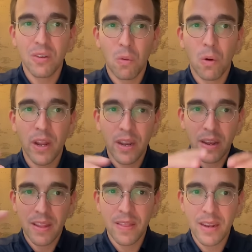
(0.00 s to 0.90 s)

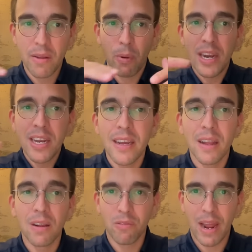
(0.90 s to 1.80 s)
the
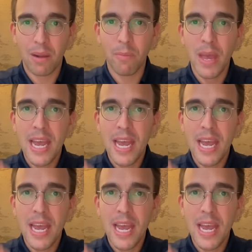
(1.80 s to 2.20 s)
political realm